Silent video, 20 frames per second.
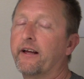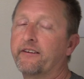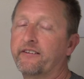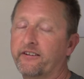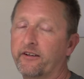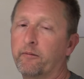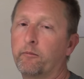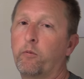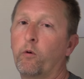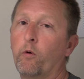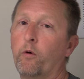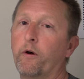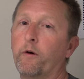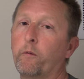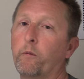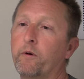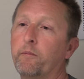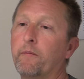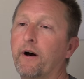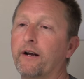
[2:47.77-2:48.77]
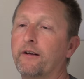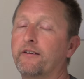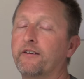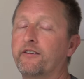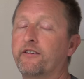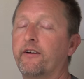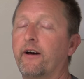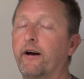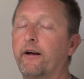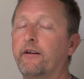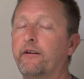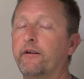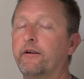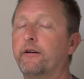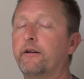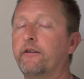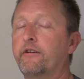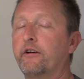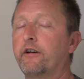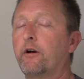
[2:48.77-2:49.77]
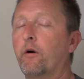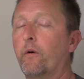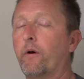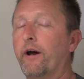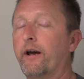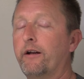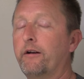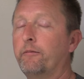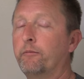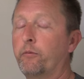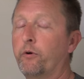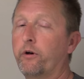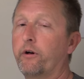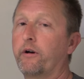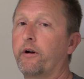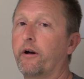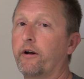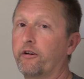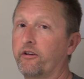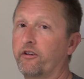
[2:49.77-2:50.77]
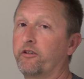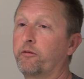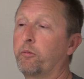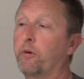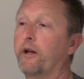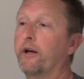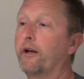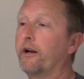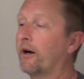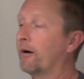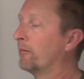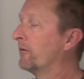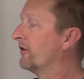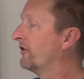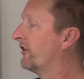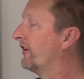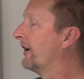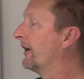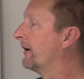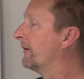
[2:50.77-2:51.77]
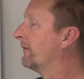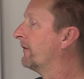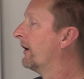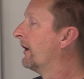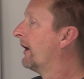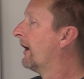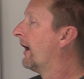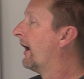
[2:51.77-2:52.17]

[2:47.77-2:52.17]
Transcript: At some point, we might decide to, to go ahead and put it on display in our museum.